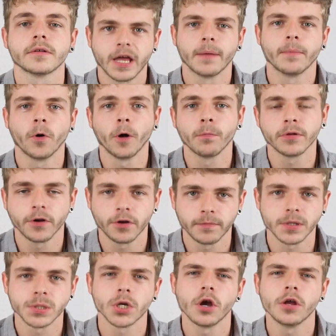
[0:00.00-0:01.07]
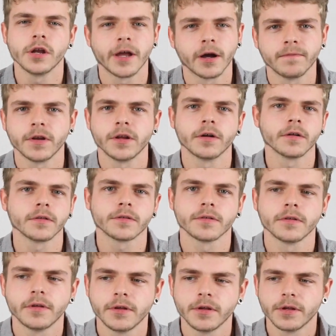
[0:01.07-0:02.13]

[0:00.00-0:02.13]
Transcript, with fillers: and I'm hopefully going to be churning out videos.